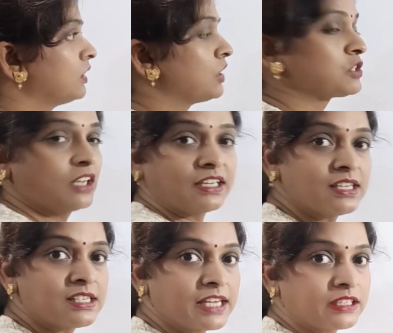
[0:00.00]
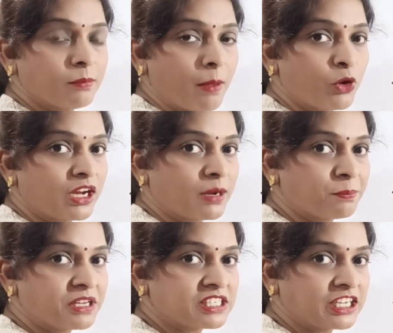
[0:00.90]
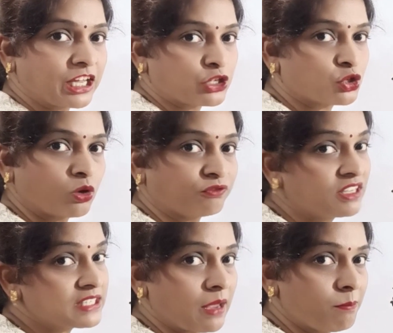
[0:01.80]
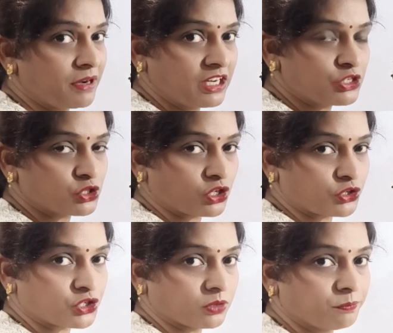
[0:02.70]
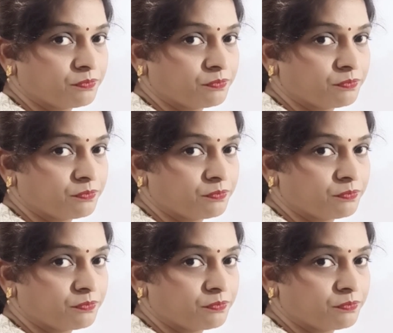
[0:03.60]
So let us see the memory representation of this embedded structure.